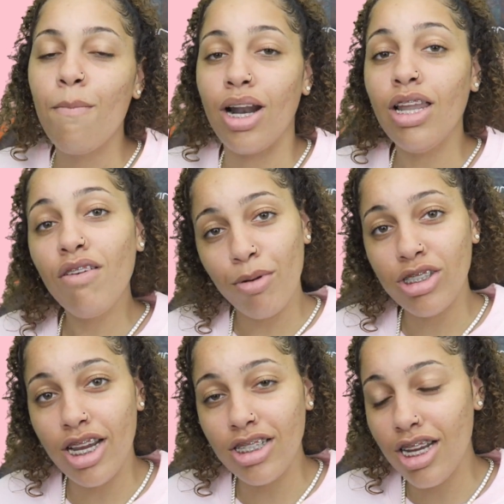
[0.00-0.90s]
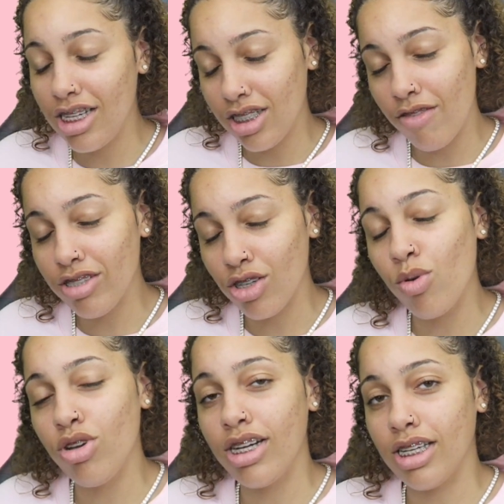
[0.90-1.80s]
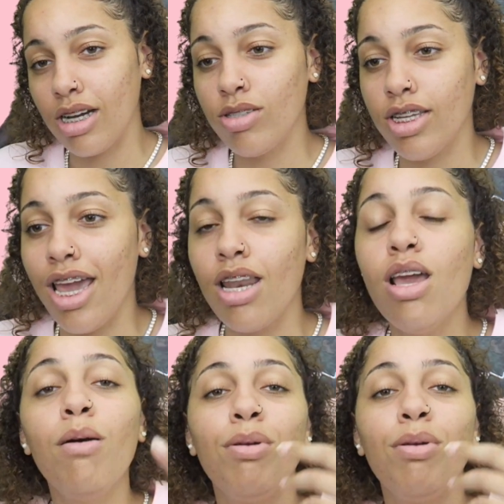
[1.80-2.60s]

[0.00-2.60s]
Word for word: But I love and appreciate each and every single one of you guys like I was saying.